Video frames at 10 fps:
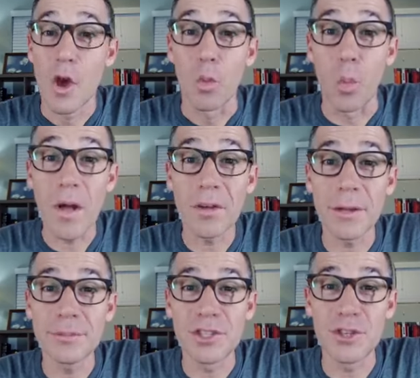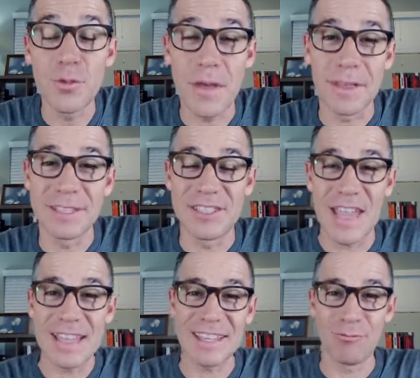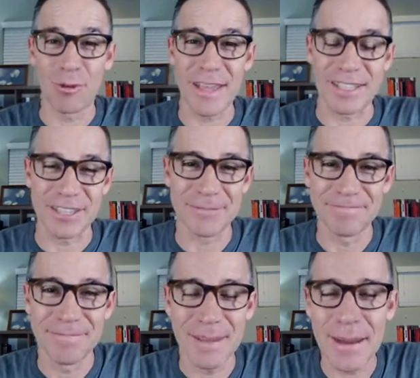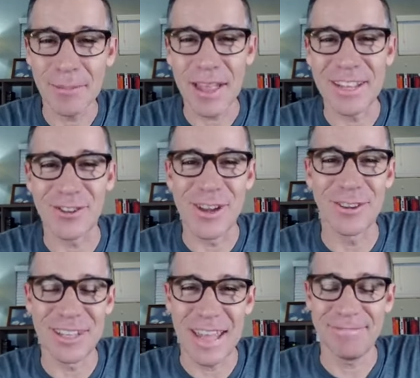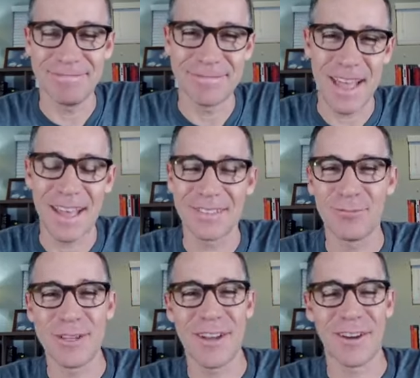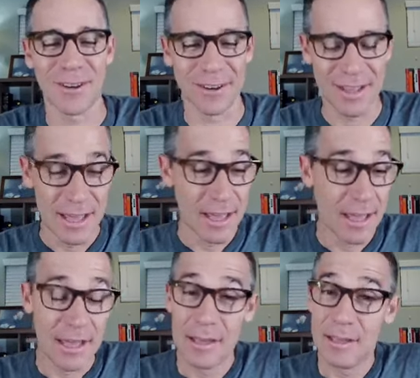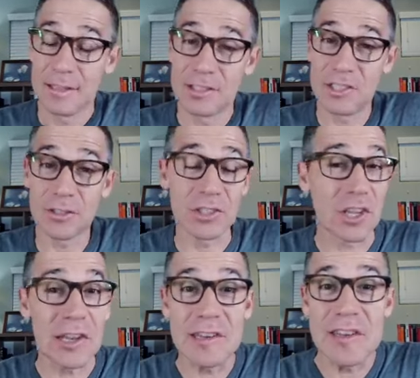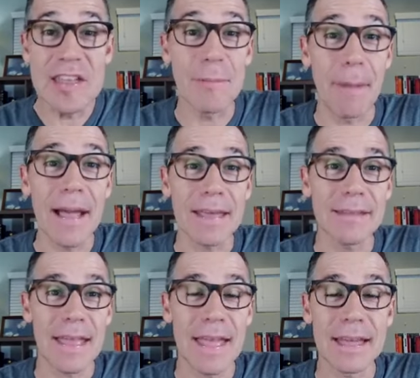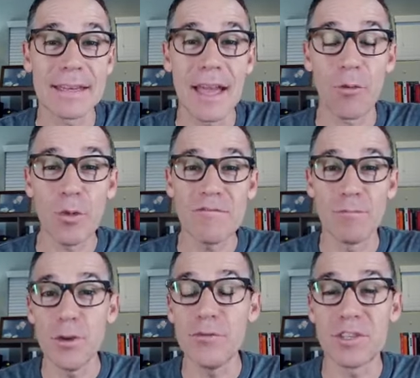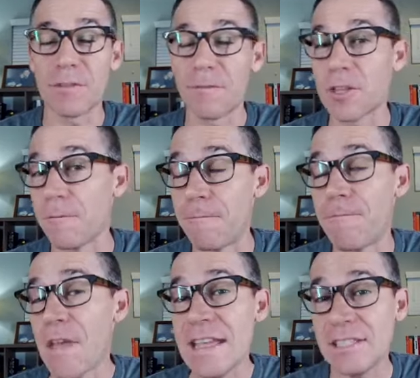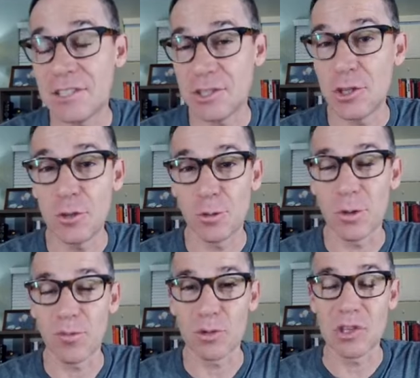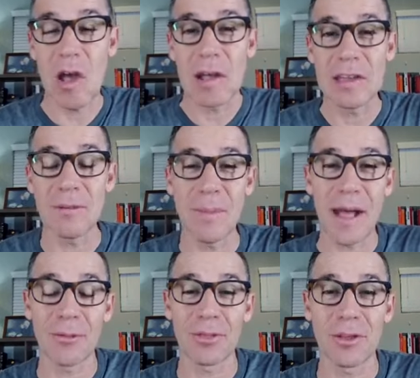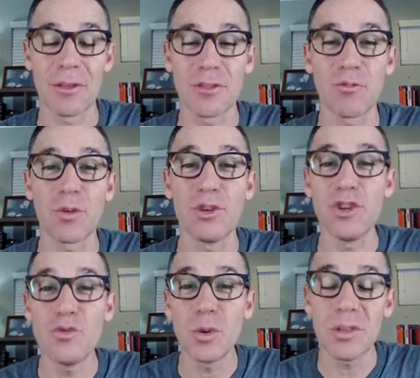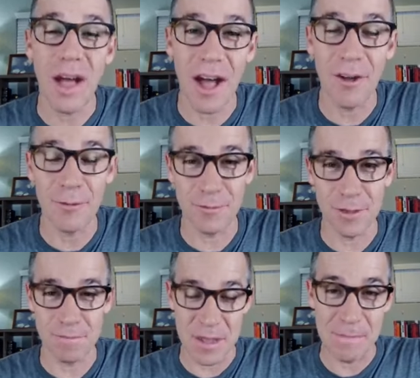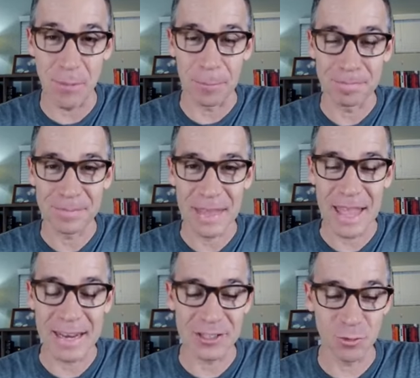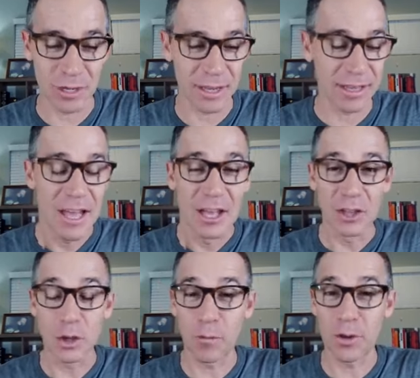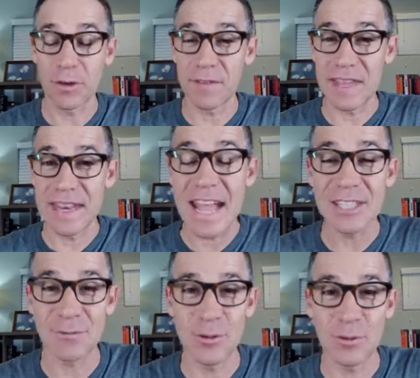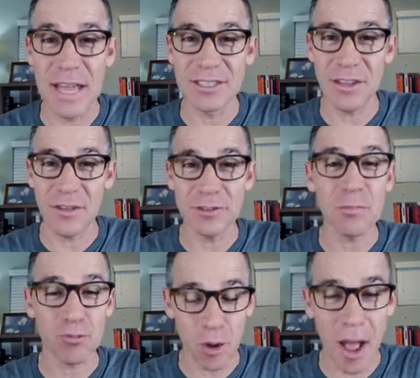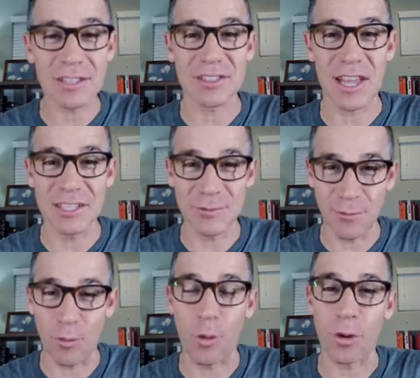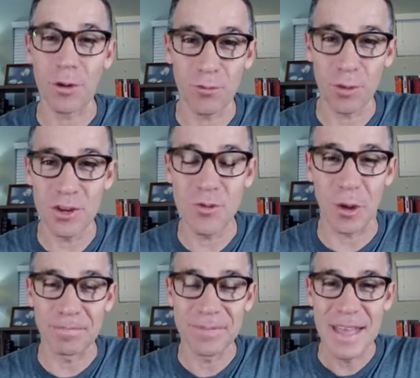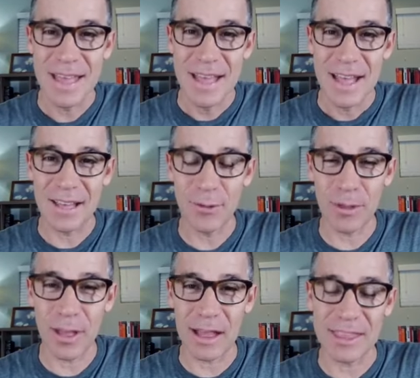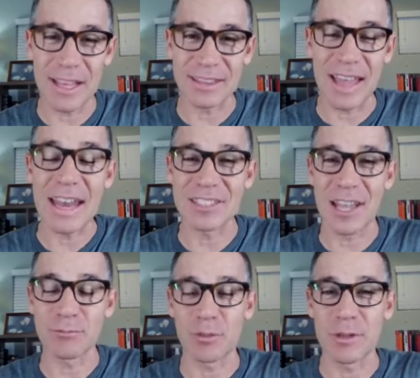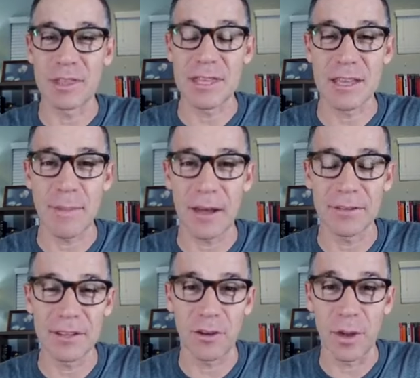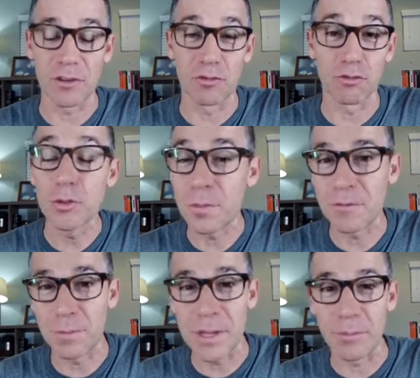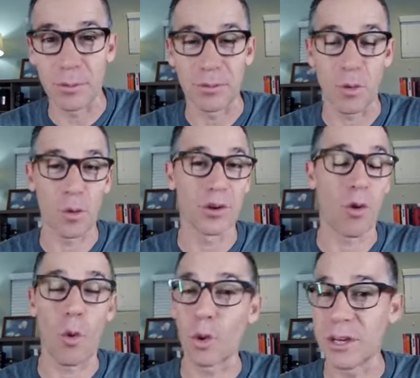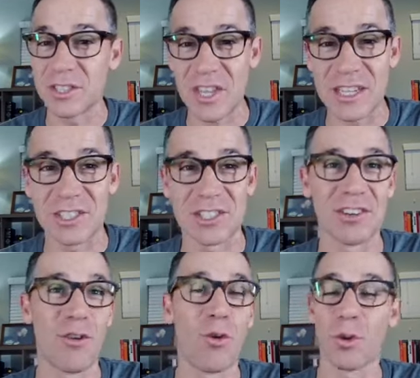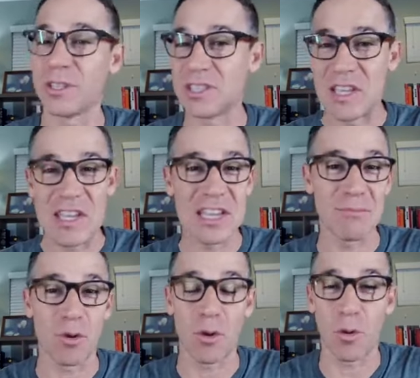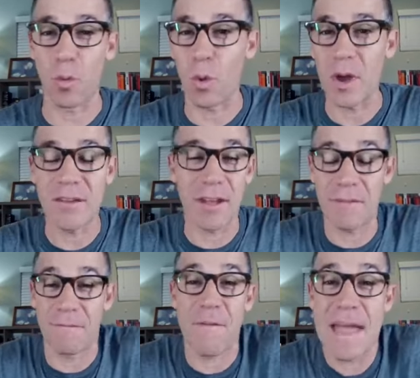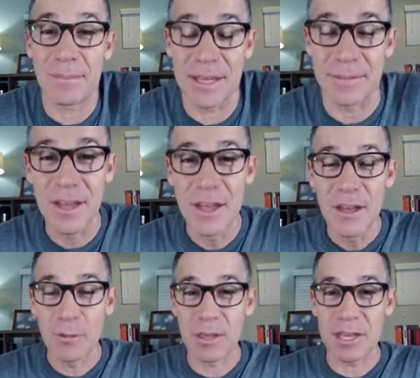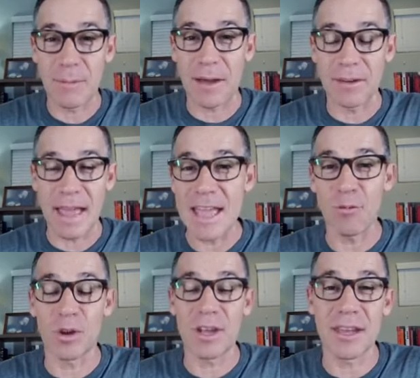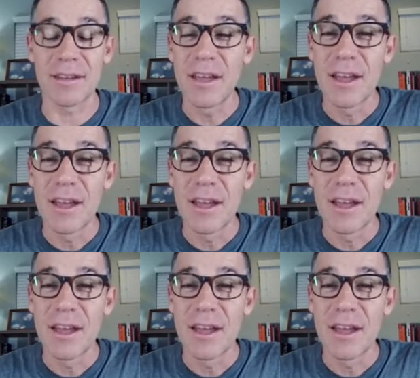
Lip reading: Welcome to the Daily Race, and I'm glad you're here today. We are still studying Nehemiah, and we've moved to phase two. We're talking about the renewal of the people, and as we're going to look over here the next few days, there's a process for renewal. I think a lot of times when we think about, you know, a group of people or an organization or a team or whatever, a family, we think about, hey, we're gonna